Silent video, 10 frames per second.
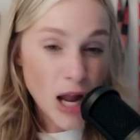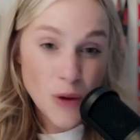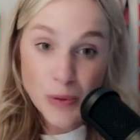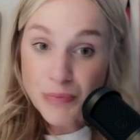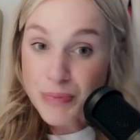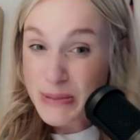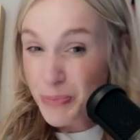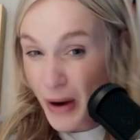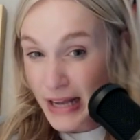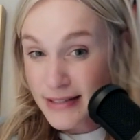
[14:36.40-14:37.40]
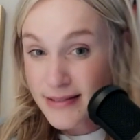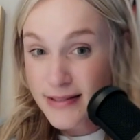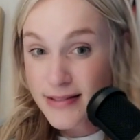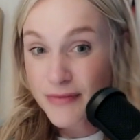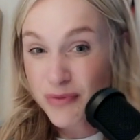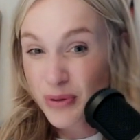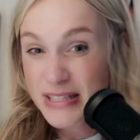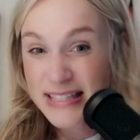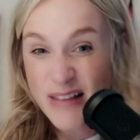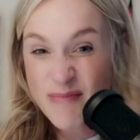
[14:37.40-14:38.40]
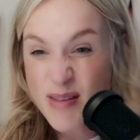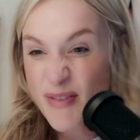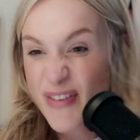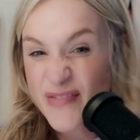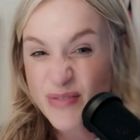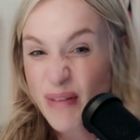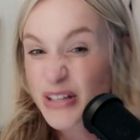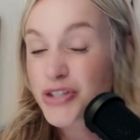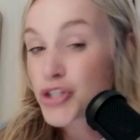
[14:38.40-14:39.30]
I wouldn't be surprised to see Florida State maybe favored by